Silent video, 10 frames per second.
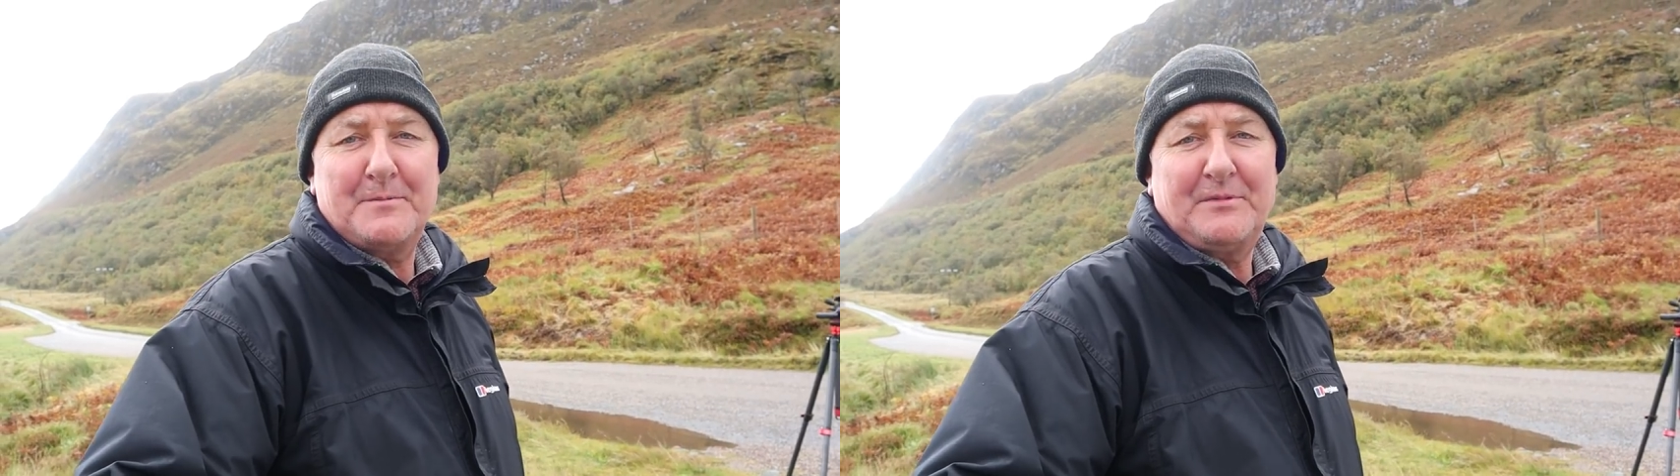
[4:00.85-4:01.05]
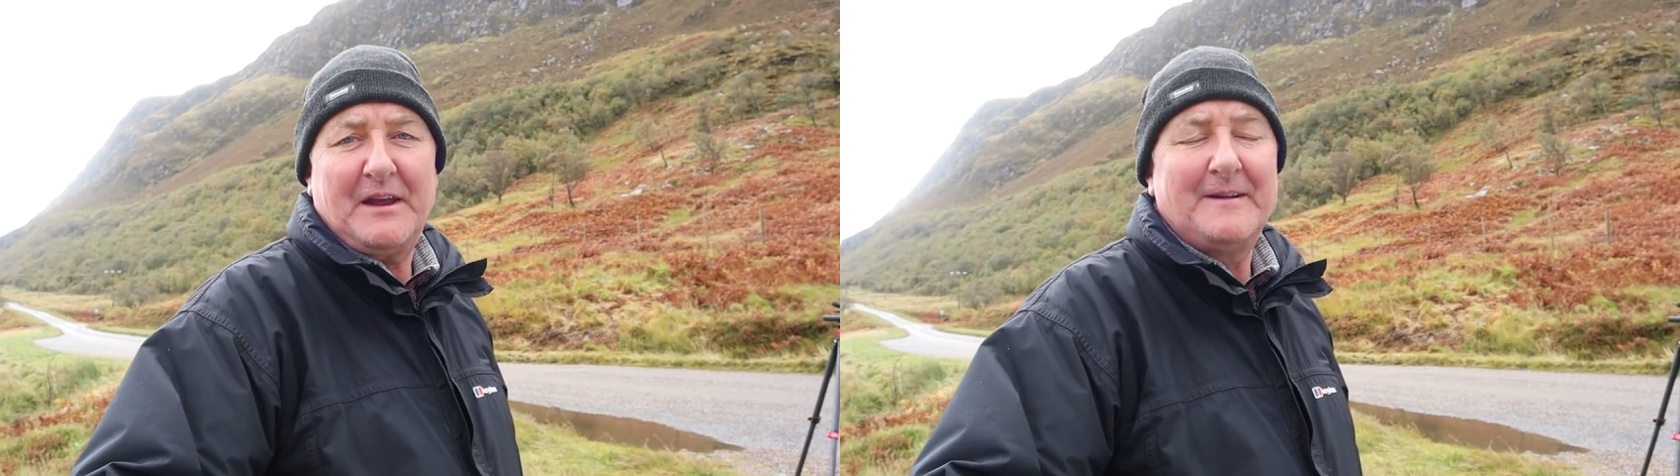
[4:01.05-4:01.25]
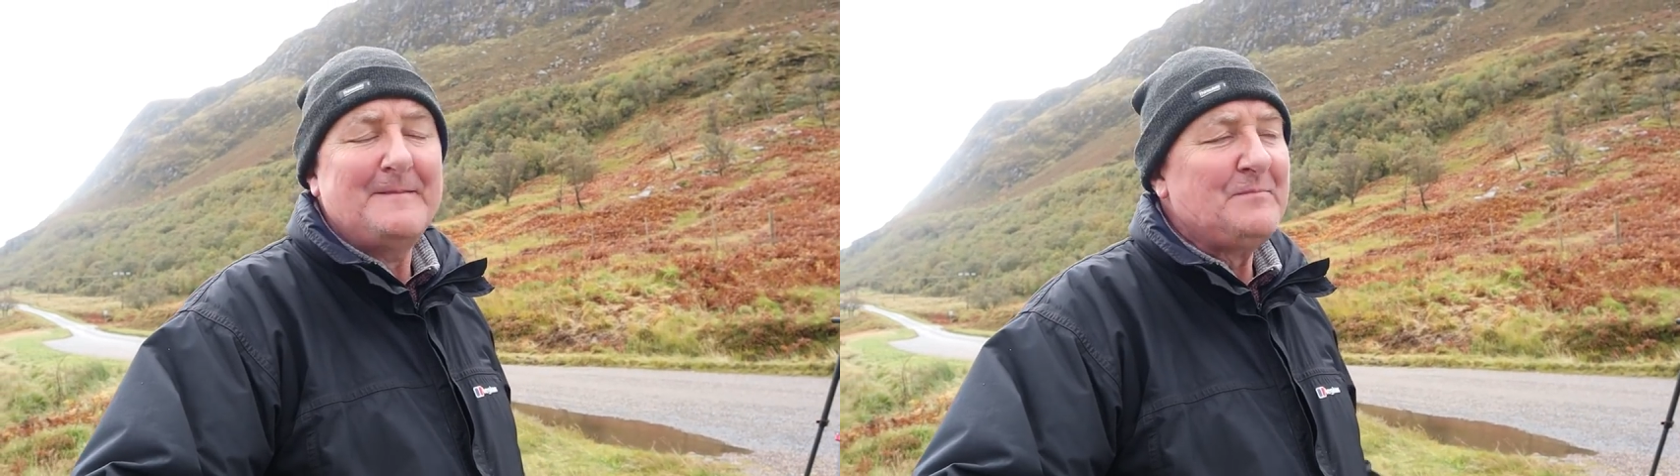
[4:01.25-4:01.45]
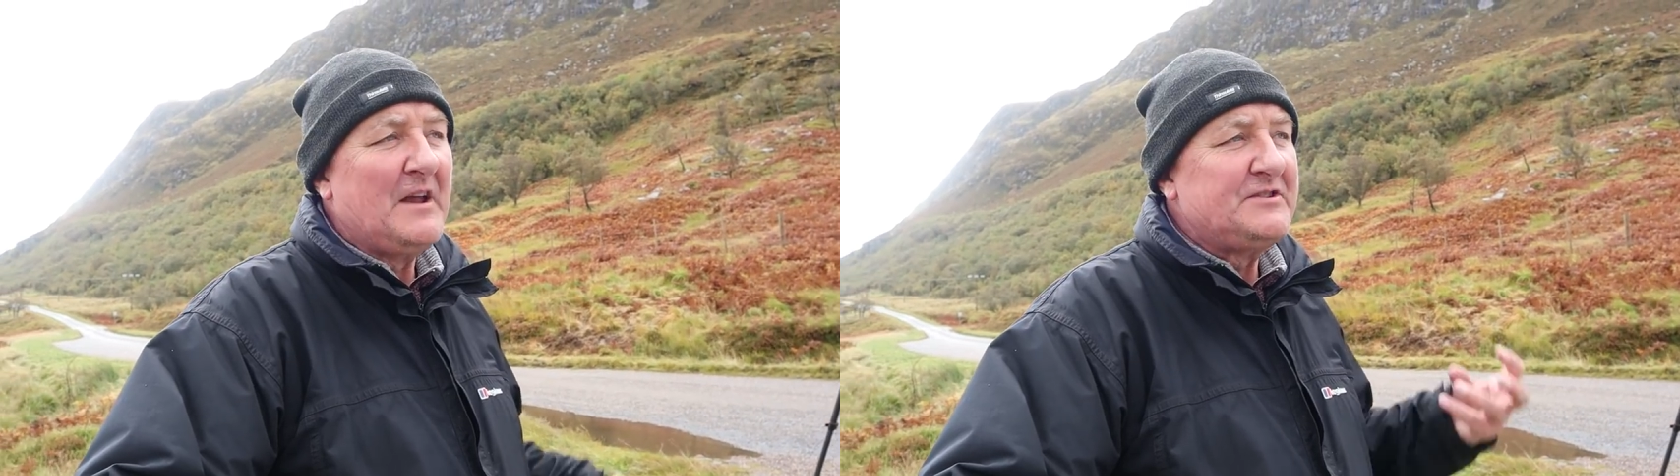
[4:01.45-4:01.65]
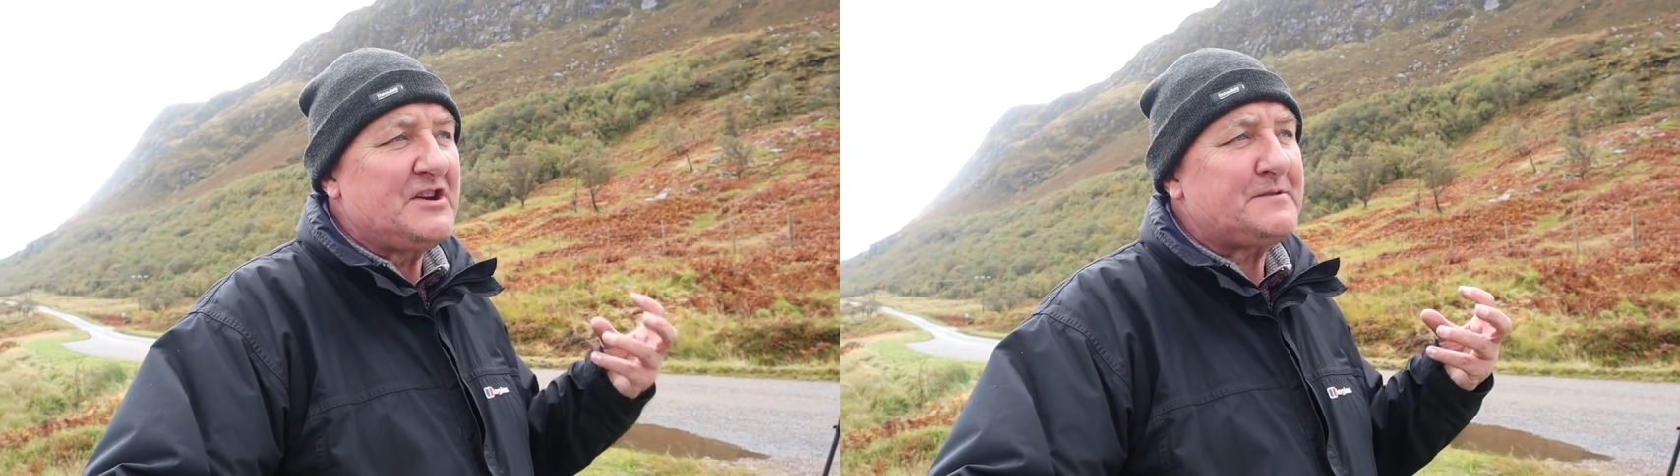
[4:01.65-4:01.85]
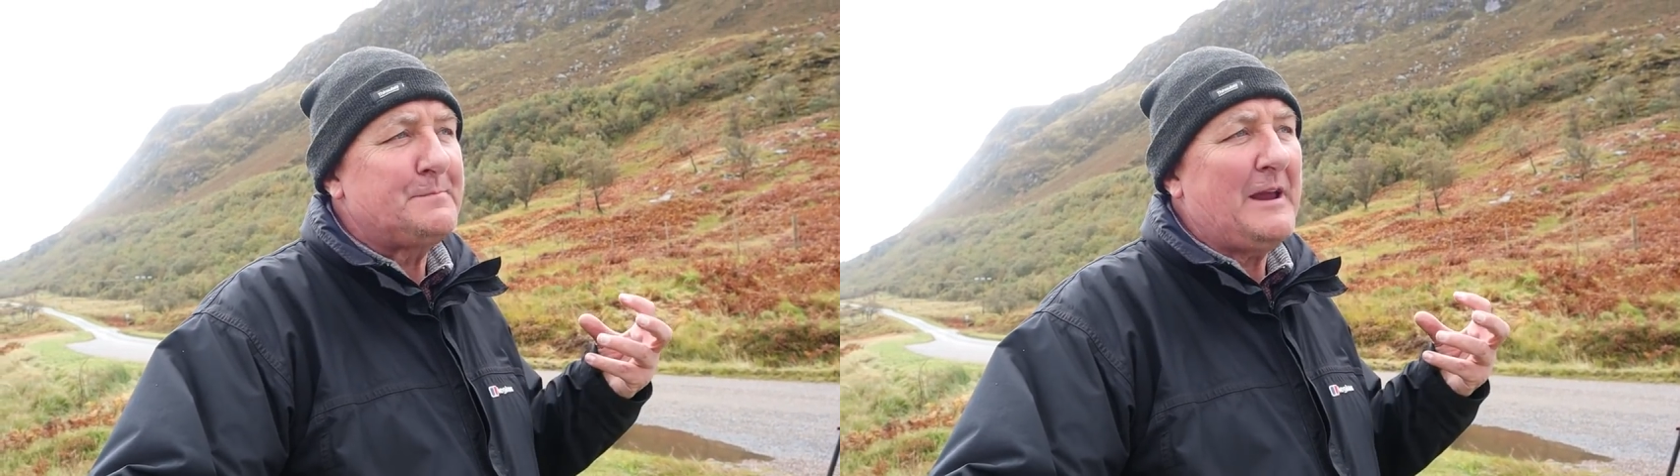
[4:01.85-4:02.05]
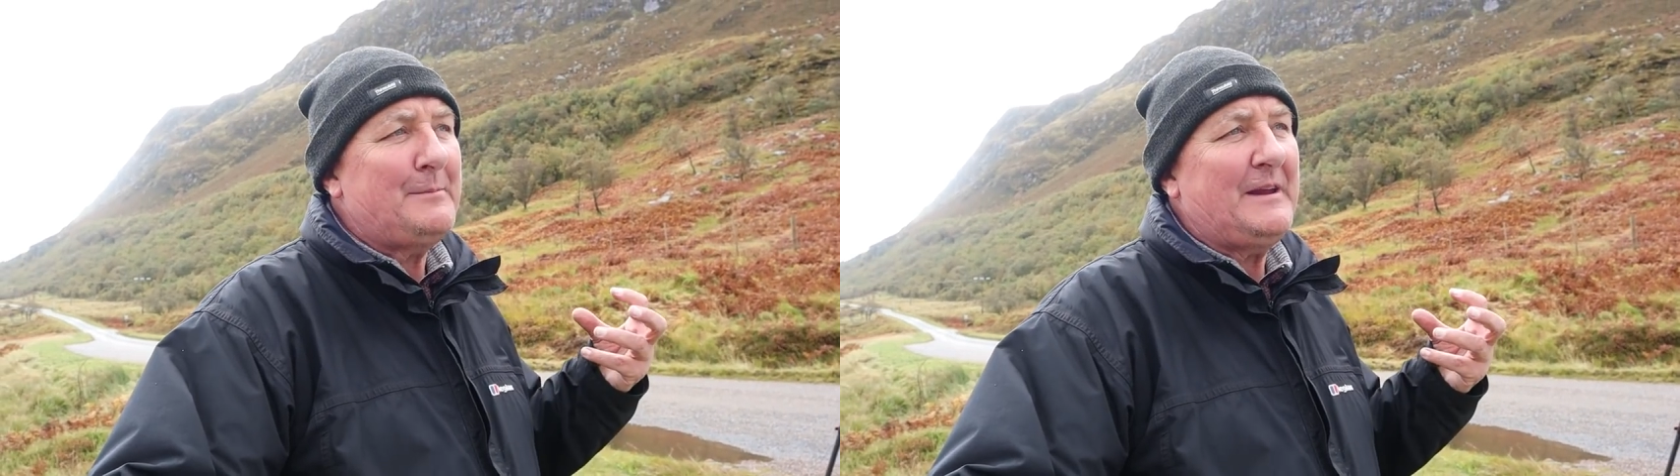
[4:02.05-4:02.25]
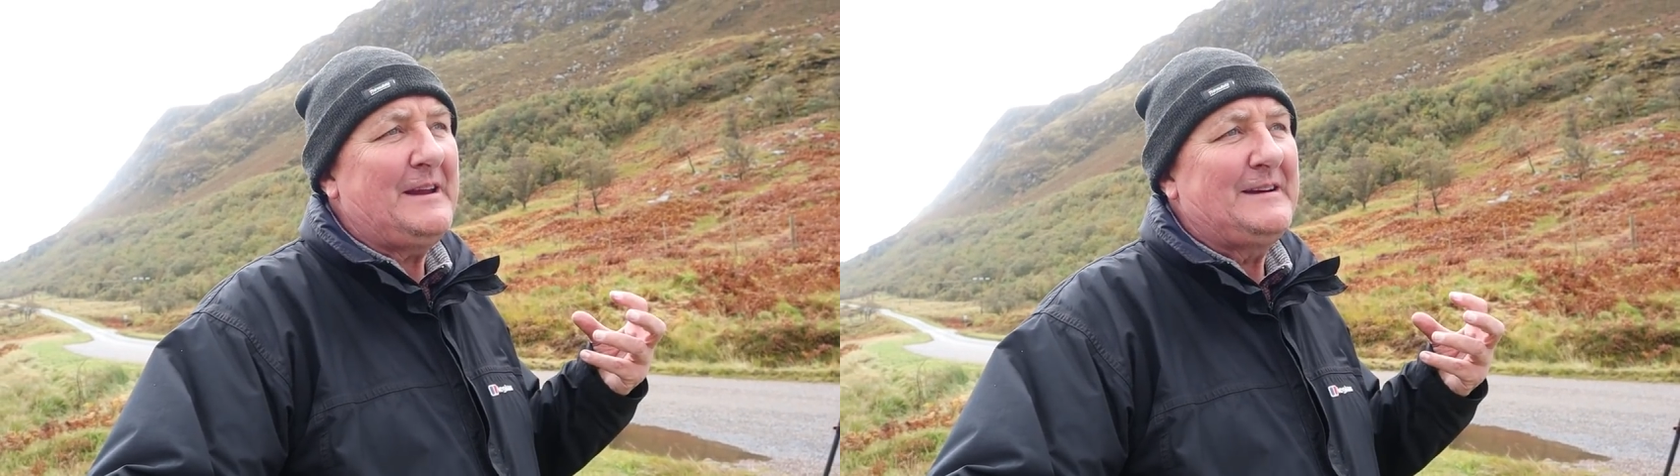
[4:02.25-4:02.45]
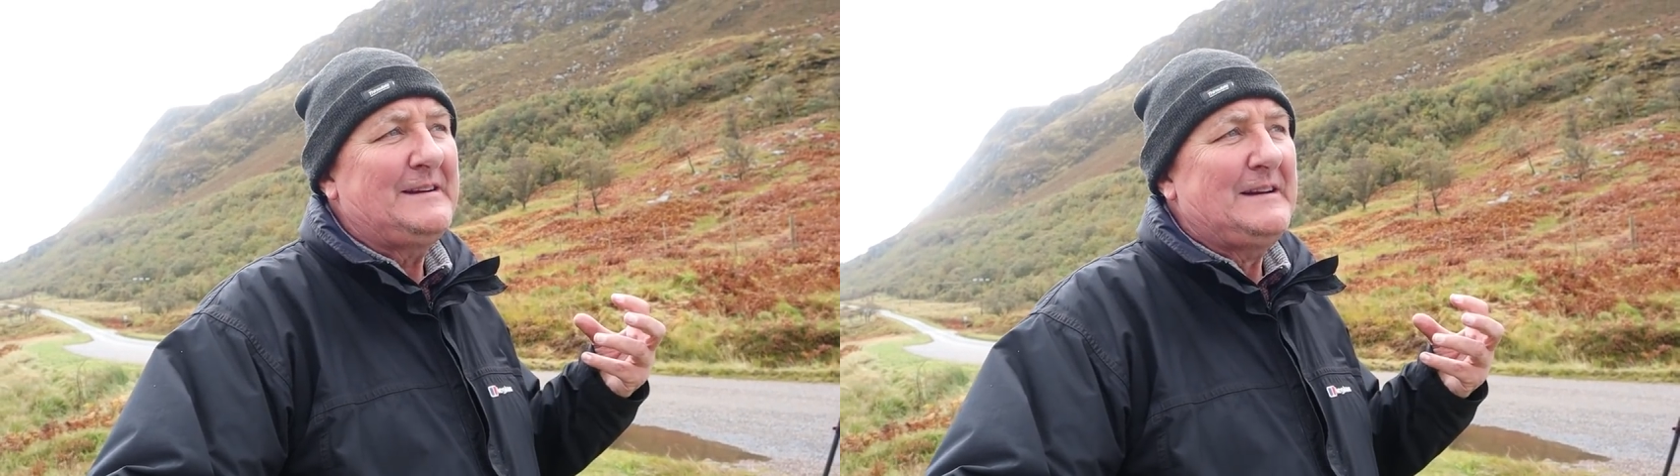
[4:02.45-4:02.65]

Something just maybe